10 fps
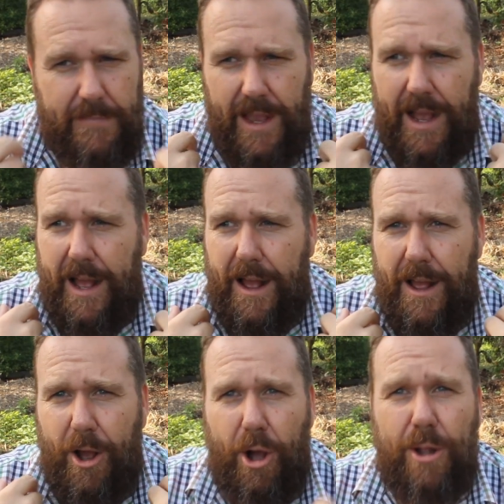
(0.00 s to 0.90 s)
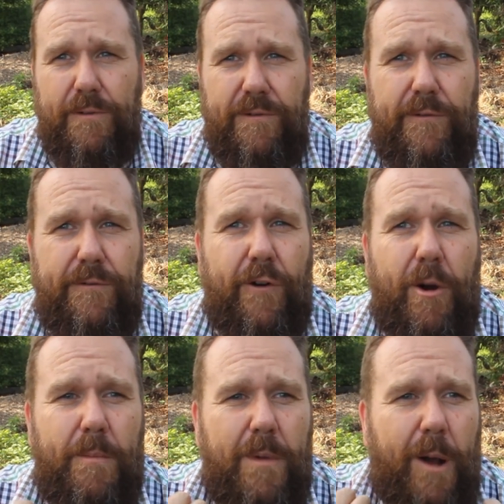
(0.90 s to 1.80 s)
Olive
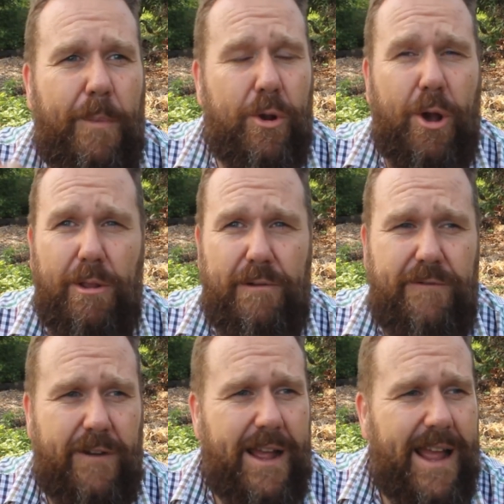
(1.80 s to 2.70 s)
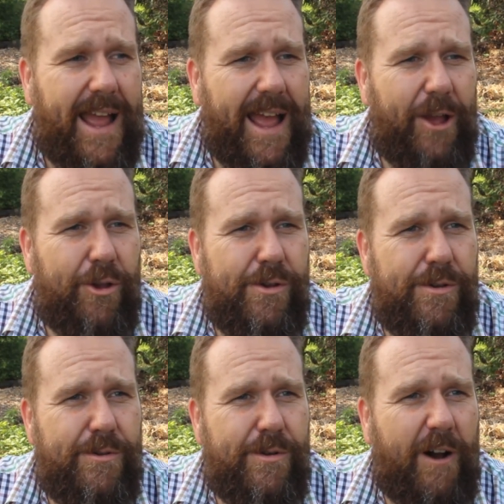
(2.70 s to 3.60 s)
from A Book Olive,
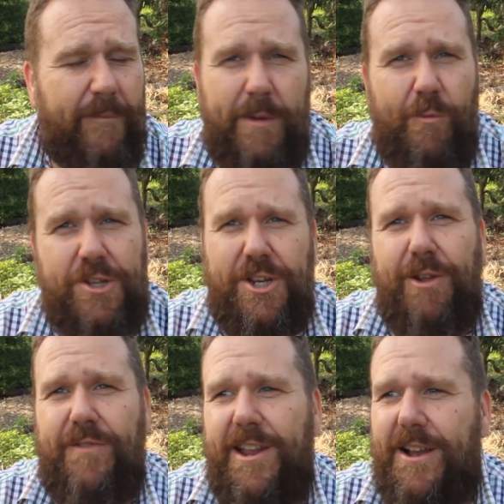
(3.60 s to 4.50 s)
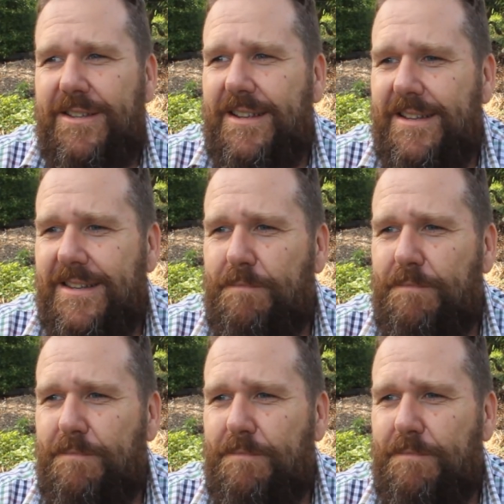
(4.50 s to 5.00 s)
who I've been watching her videos since